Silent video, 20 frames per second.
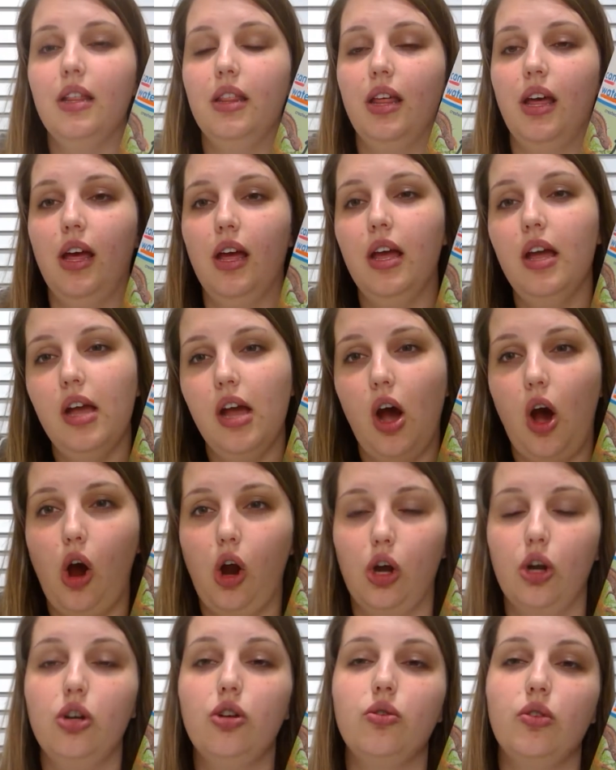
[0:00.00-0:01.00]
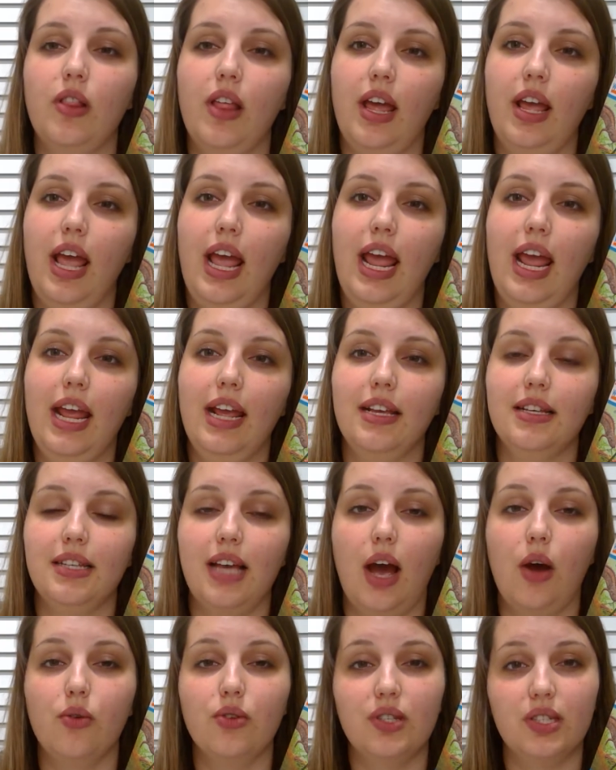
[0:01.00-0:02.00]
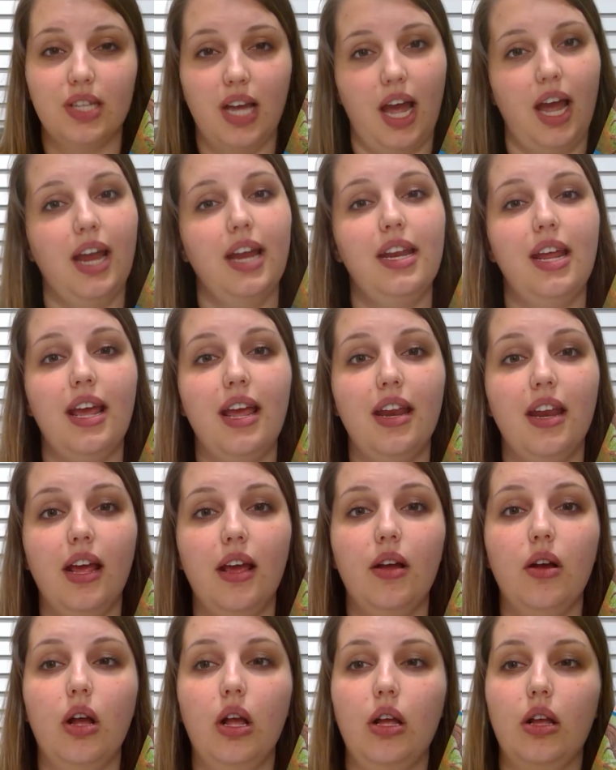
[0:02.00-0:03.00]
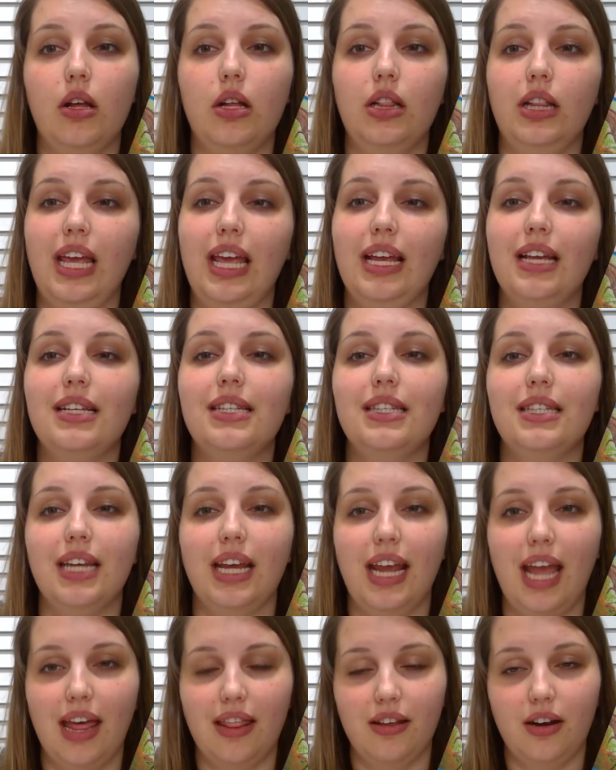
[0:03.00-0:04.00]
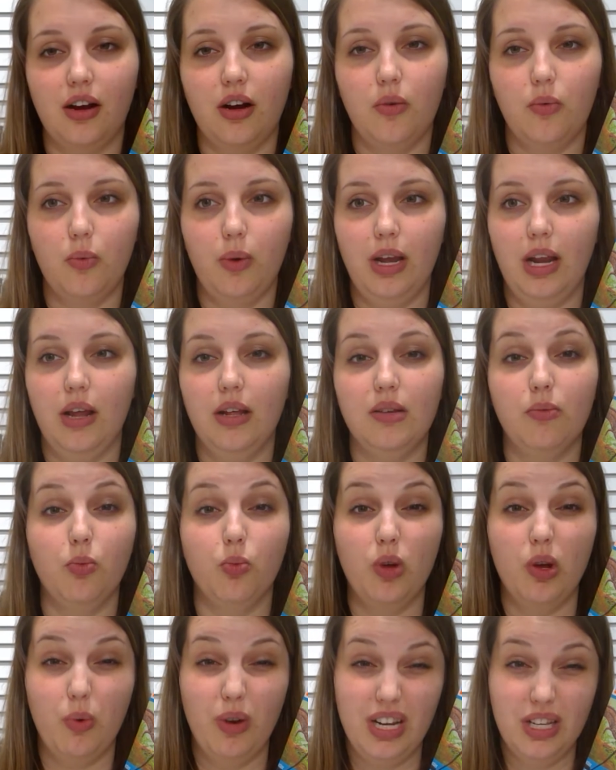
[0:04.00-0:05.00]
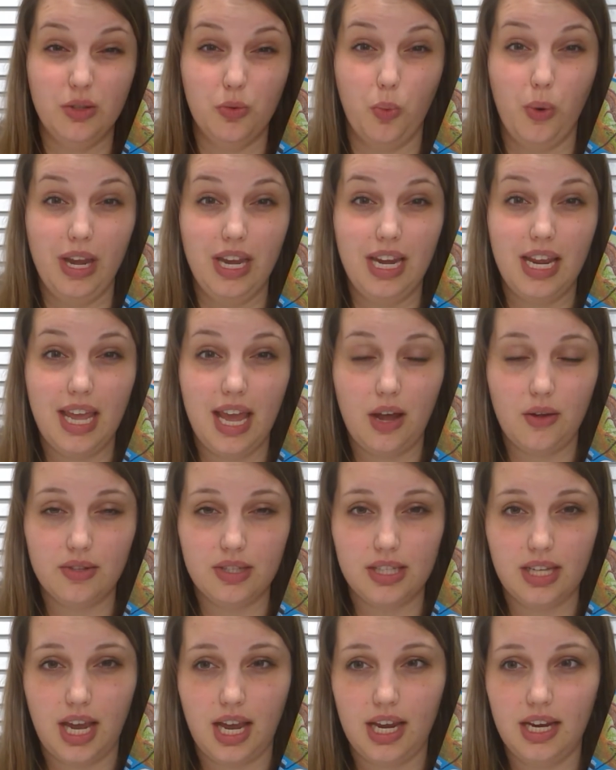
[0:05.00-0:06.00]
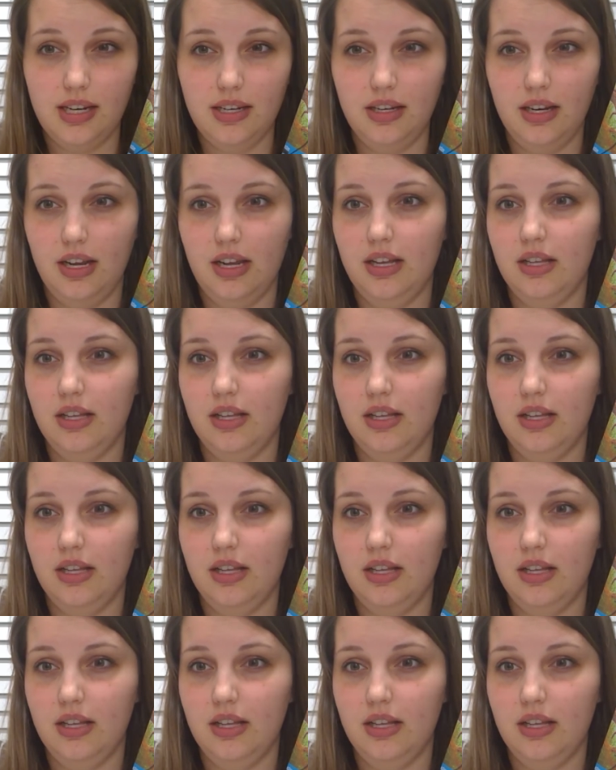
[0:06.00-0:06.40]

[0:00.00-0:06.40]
the art that hangs outside and it clinks together when it when it's windy outside.